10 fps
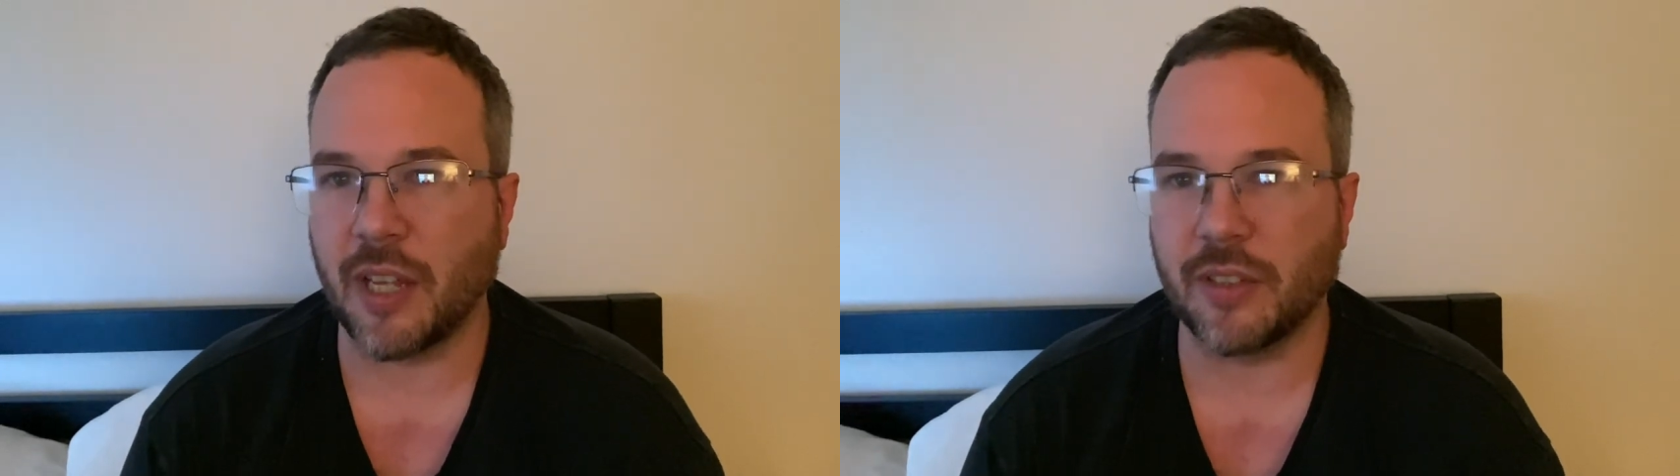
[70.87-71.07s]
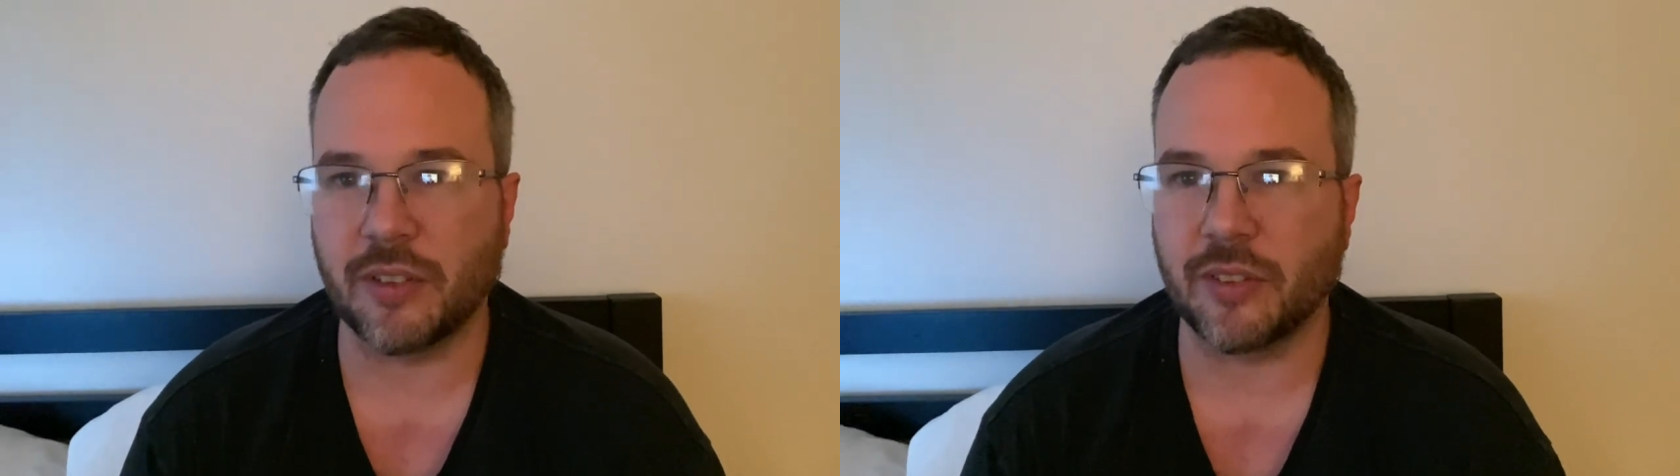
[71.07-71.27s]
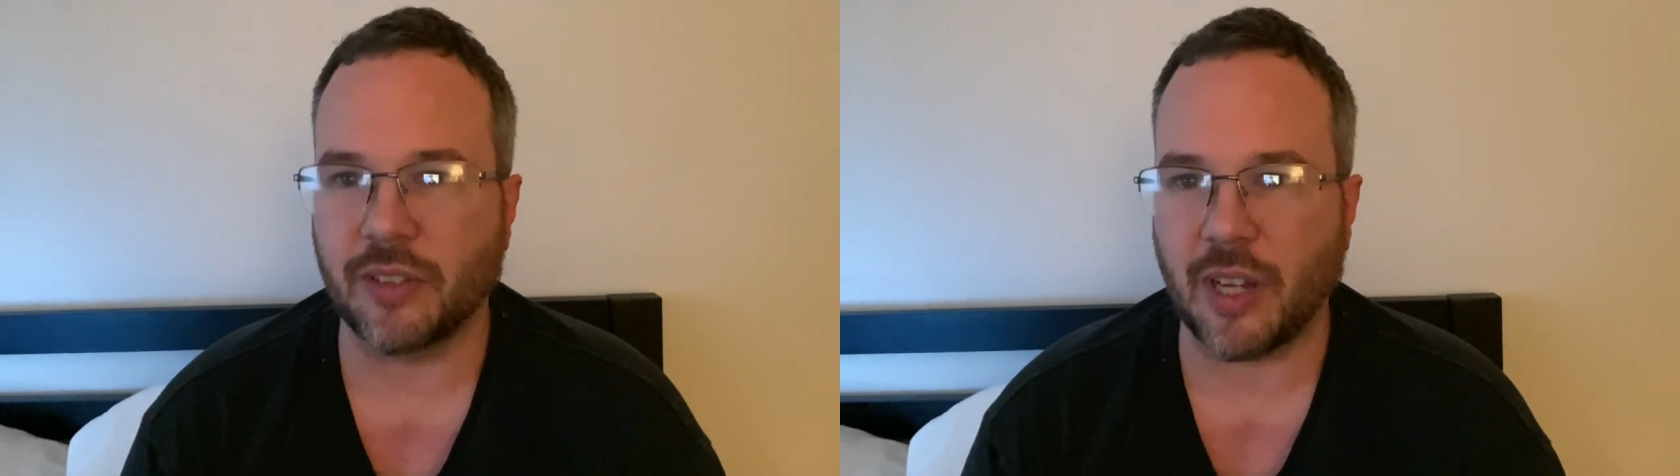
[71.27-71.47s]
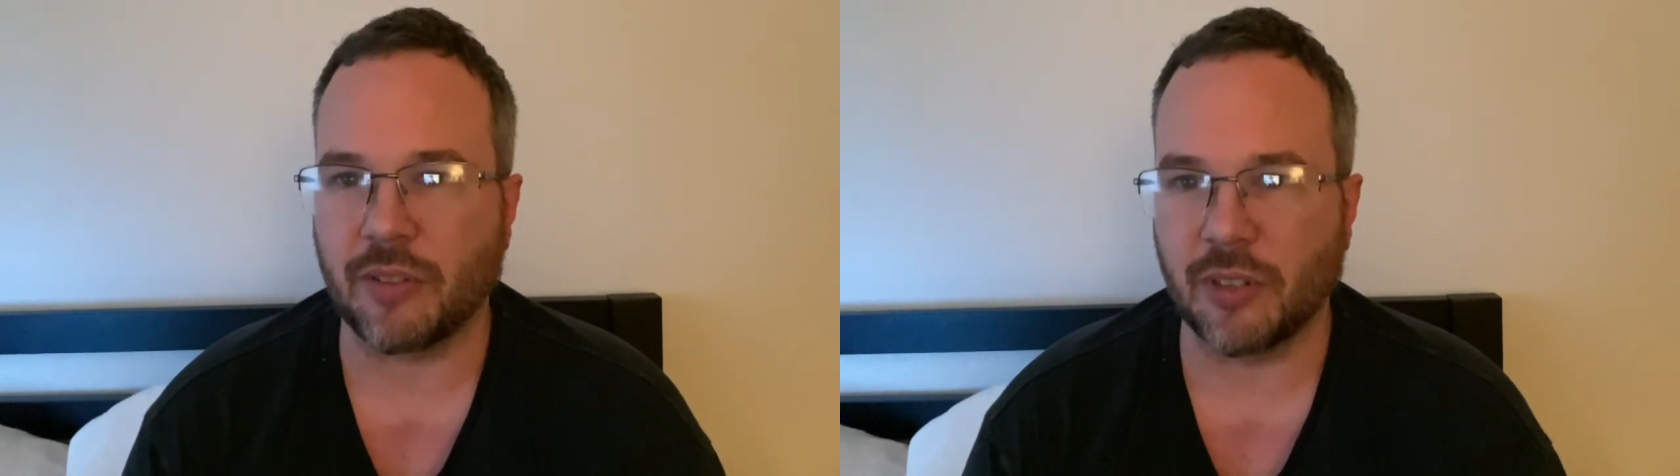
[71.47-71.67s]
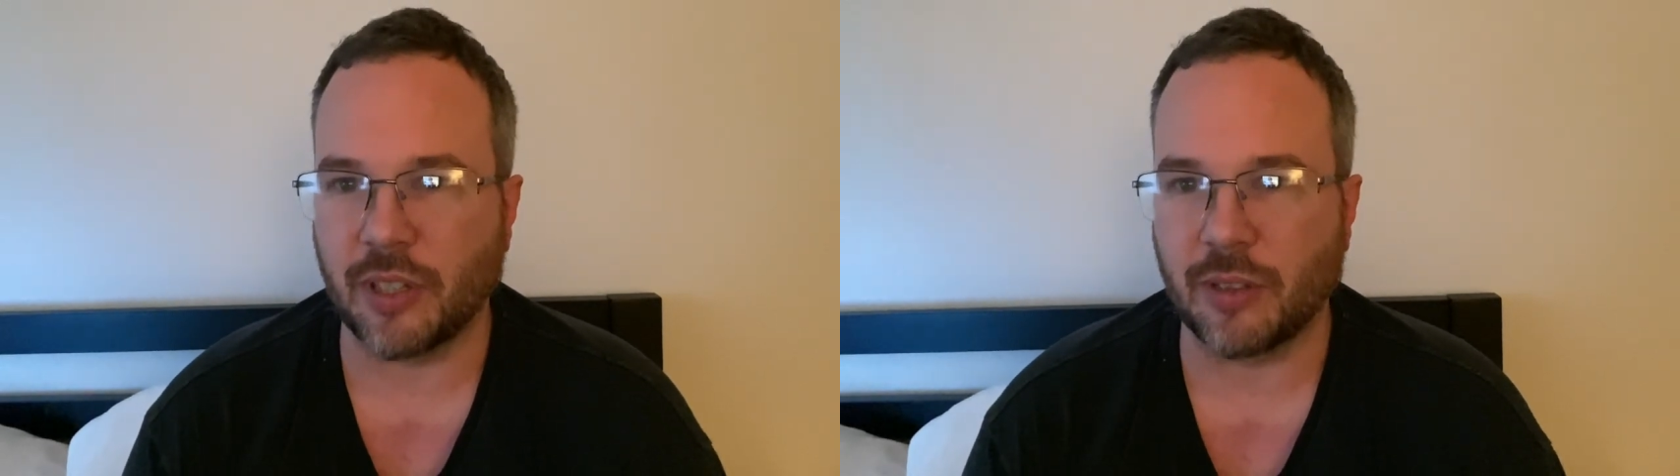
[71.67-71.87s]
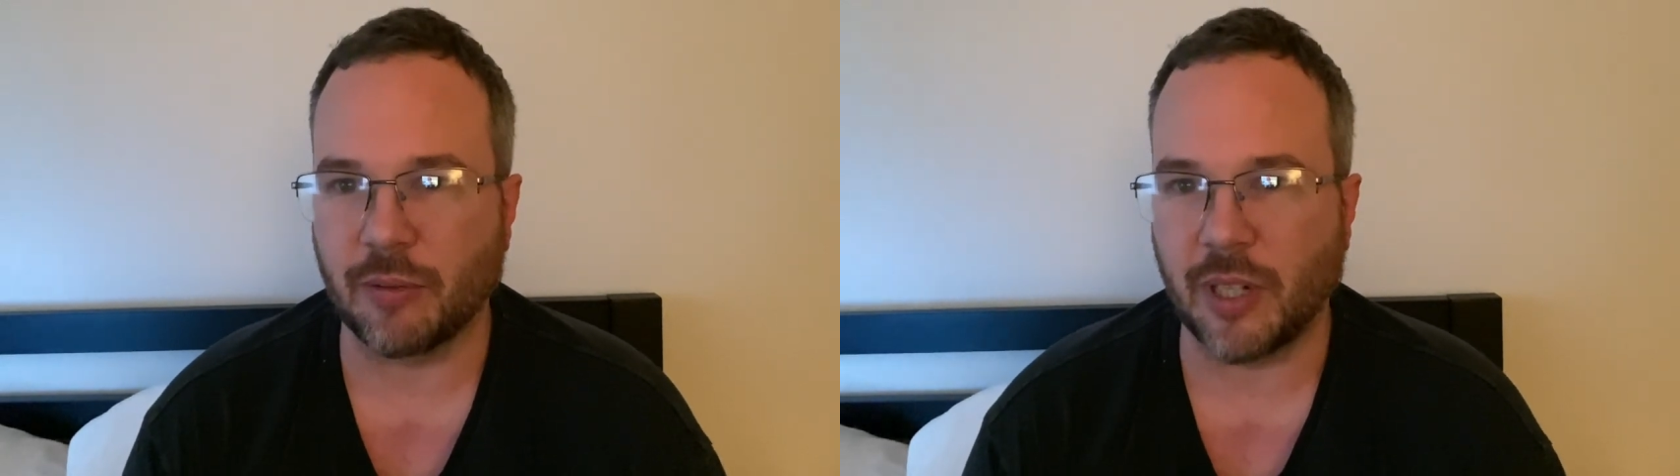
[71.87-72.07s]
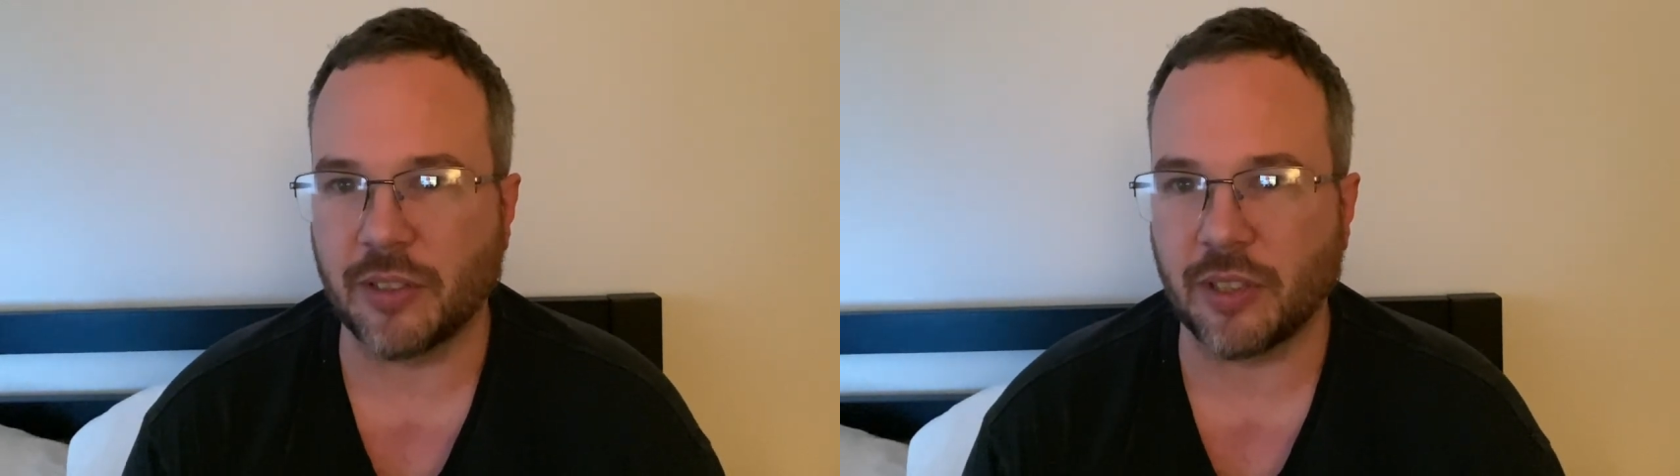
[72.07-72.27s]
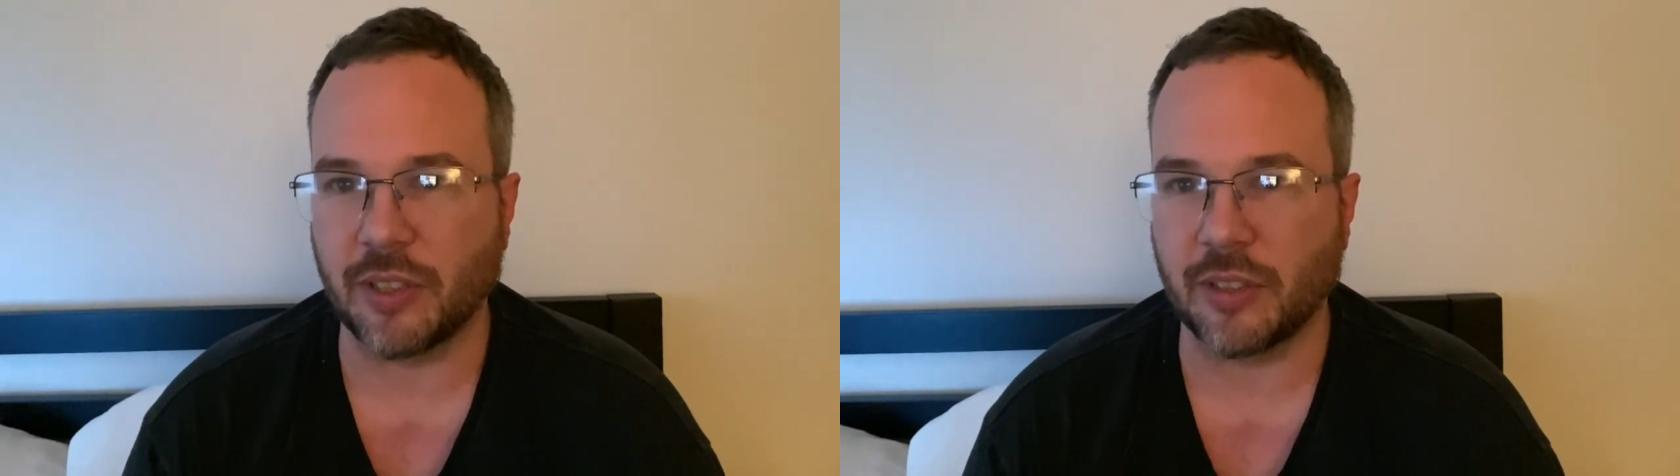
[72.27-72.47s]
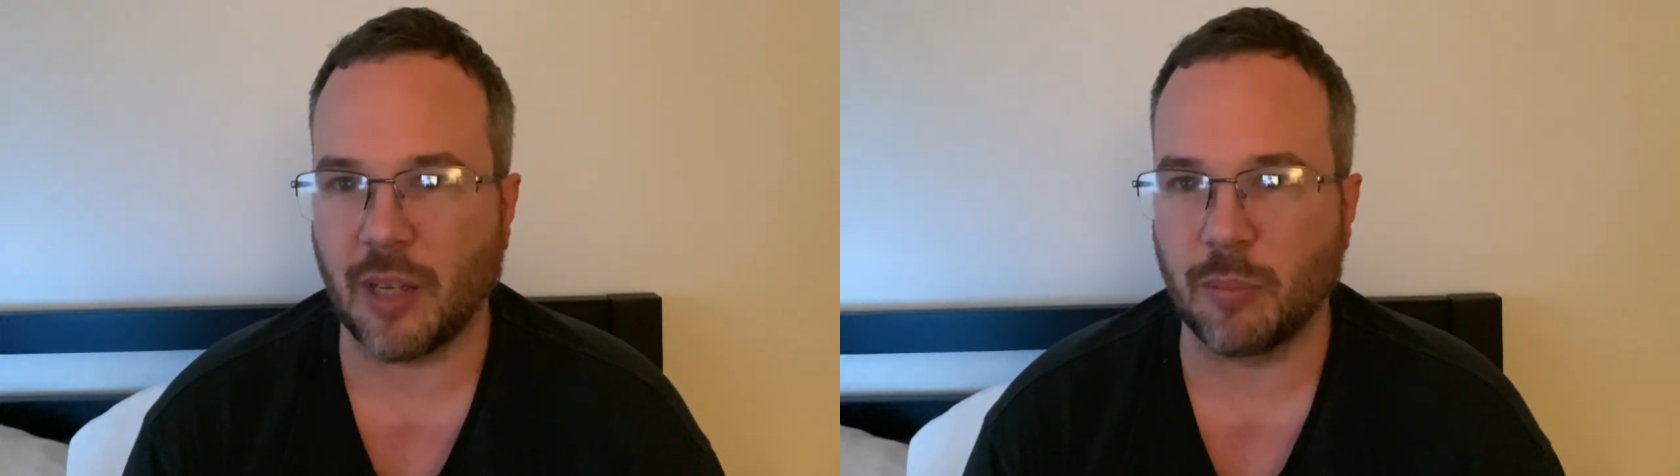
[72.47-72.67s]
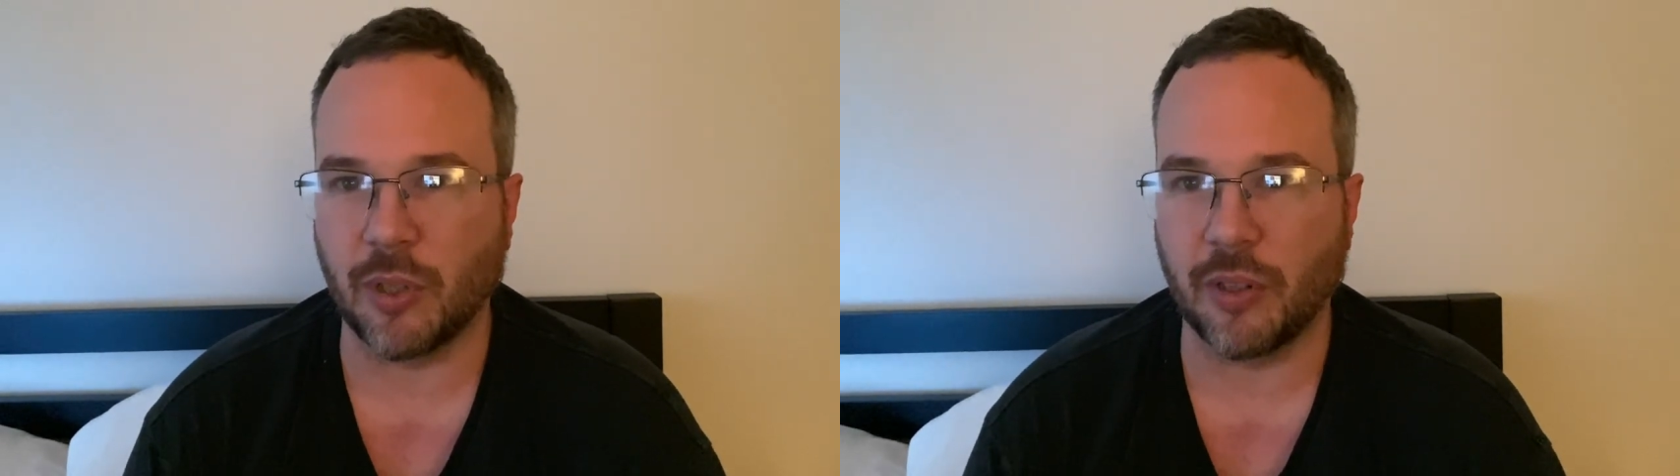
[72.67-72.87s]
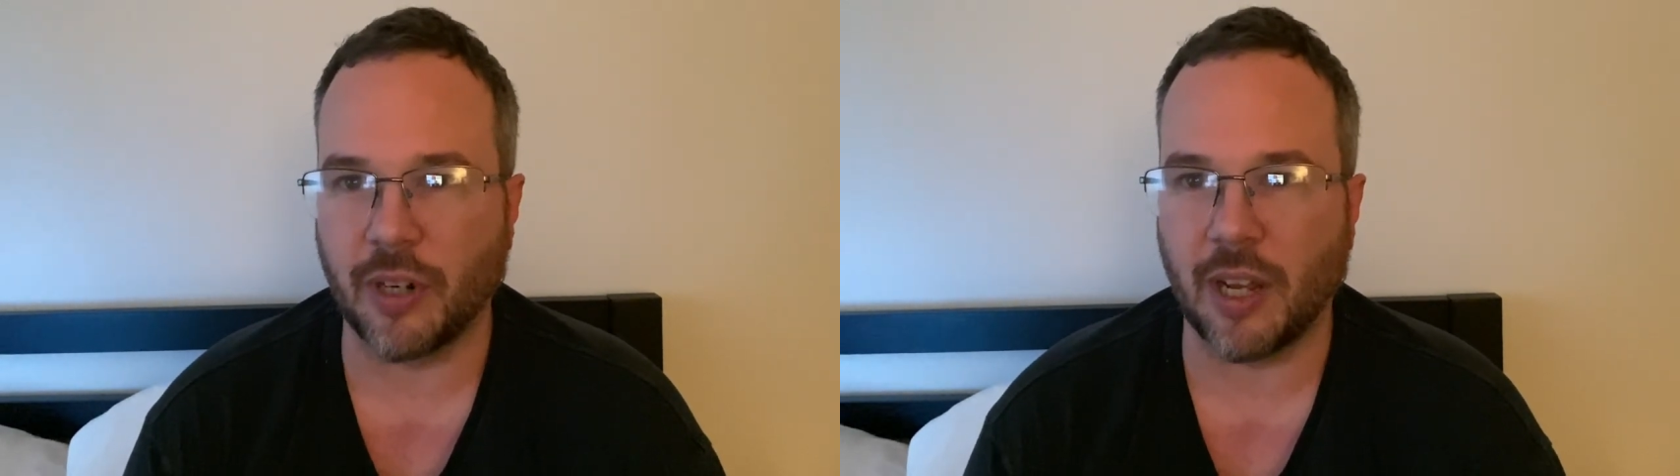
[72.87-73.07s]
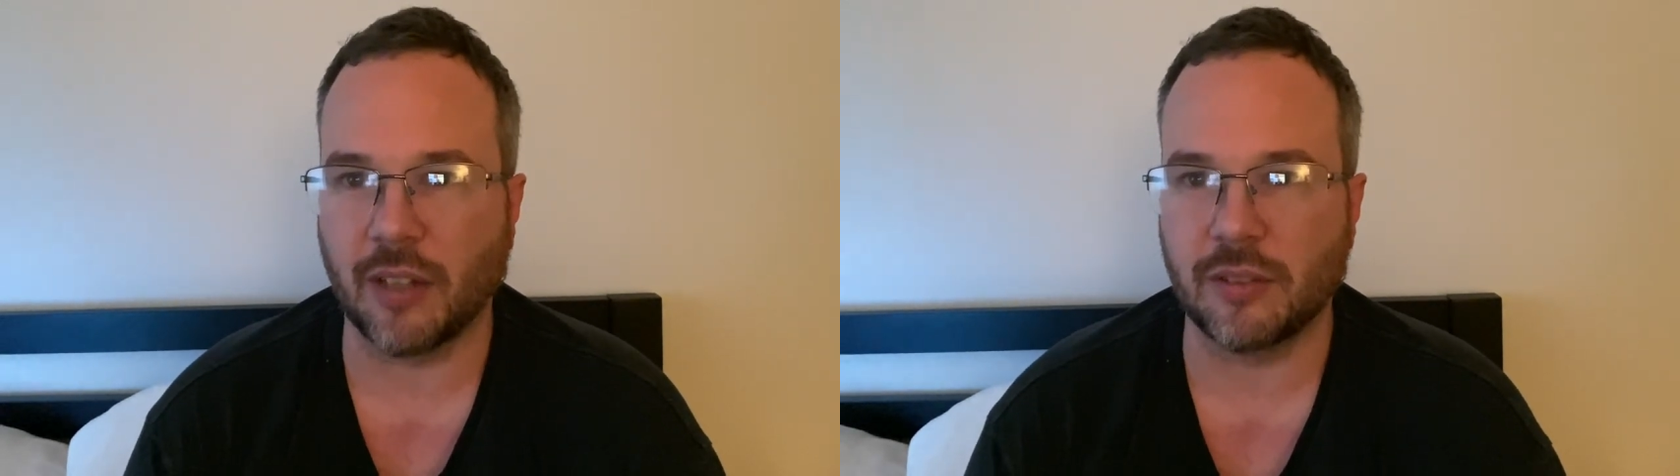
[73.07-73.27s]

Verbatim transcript: And this is after like the Redskins got blown out.